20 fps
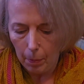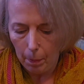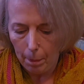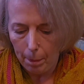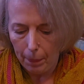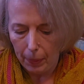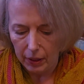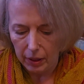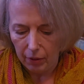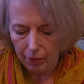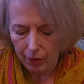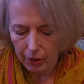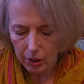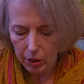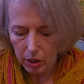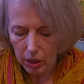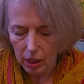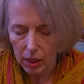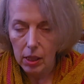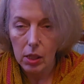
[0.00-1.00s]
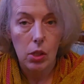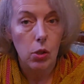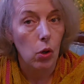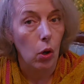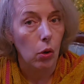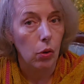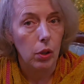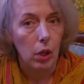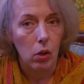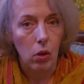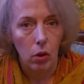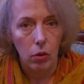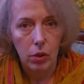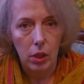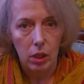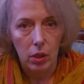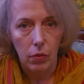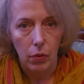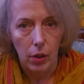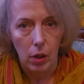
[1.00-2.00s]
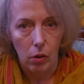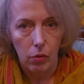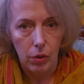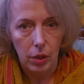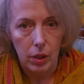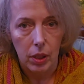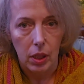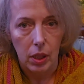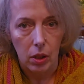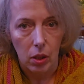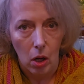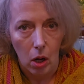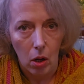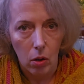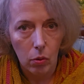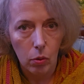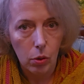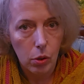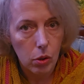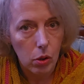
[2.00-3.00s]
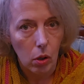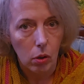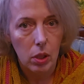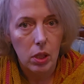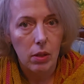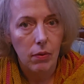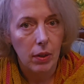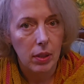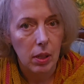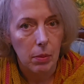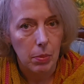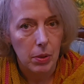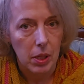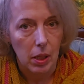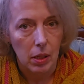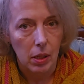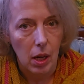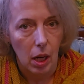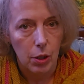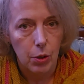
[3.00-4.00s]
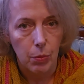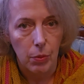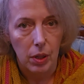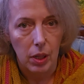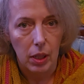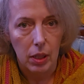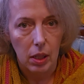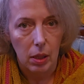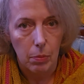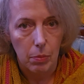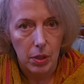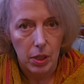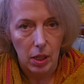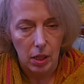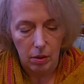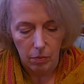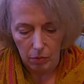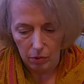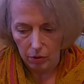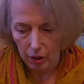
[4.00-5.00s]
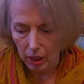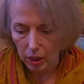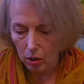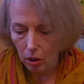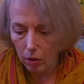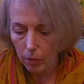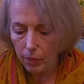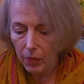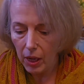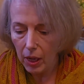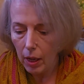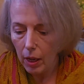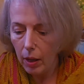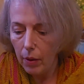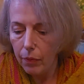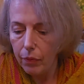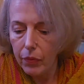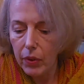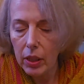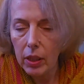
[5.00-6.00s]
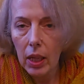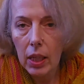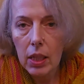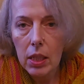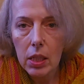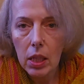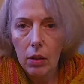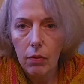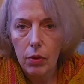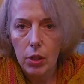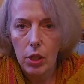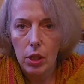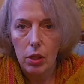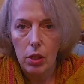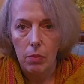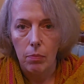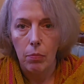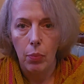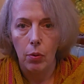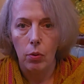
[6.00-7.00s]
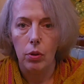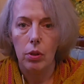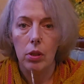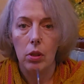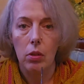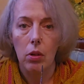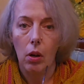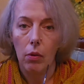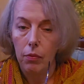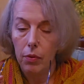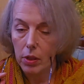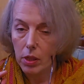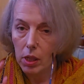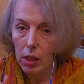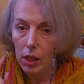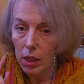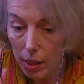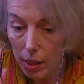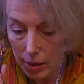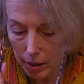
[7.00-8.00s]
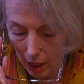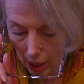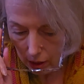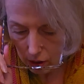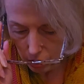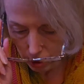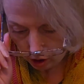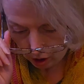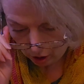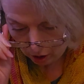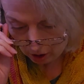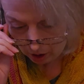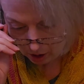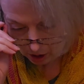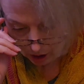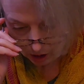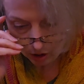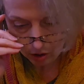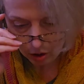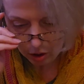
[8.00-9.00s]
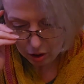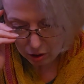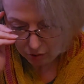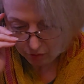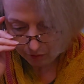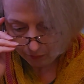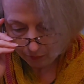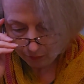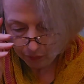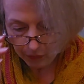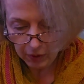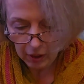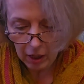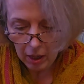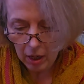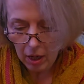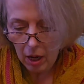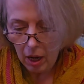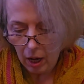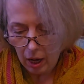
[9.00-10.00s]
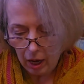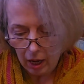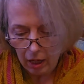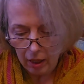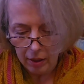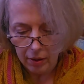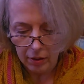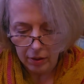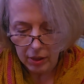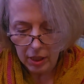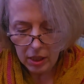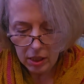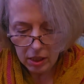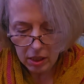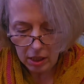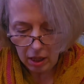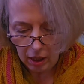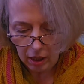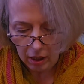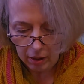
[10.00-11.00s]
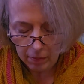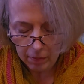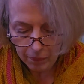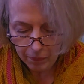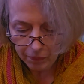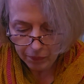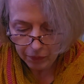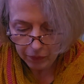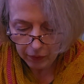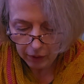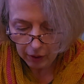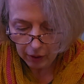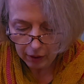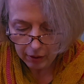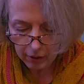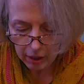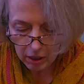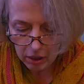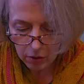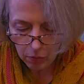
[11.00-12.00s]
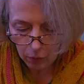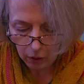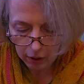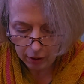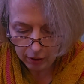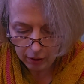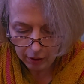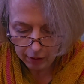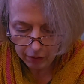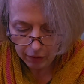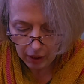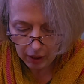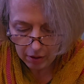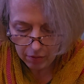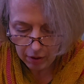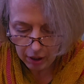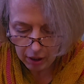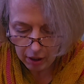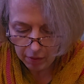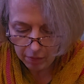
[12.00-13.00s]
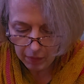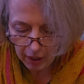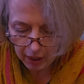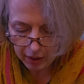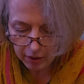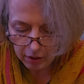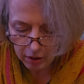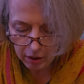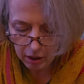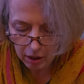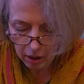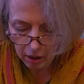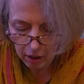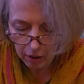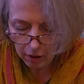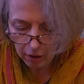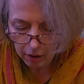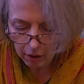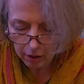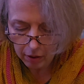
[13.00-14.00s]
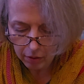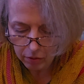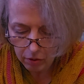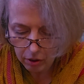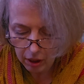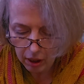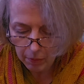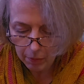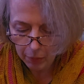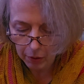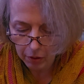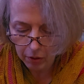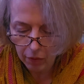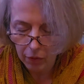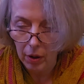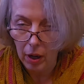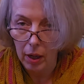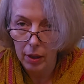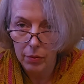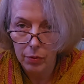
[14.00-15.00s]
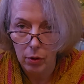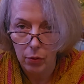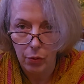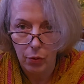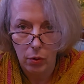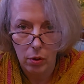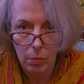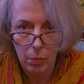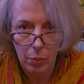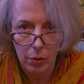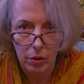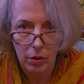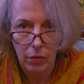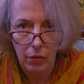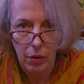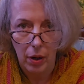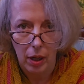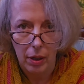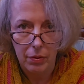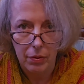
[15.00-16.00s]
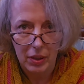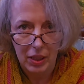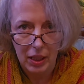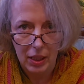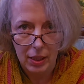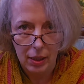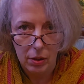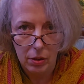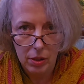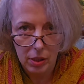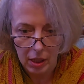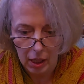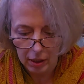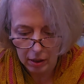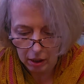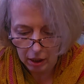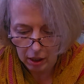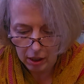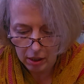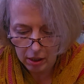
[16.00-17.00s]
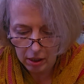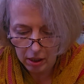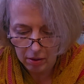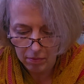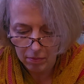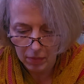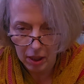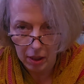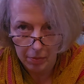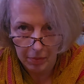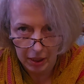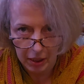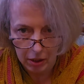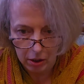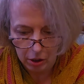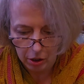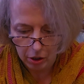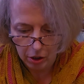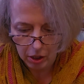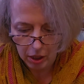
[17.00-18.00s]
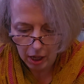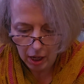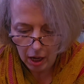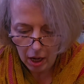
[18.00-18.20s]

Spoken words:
But the first thing, so the content we already know, so it's 20% cashmere, 80% merino. The next thing which is important obviously tension it knits to. And this time, this one, they recommend 3.5 to 4.5 needles, that is in millimeters.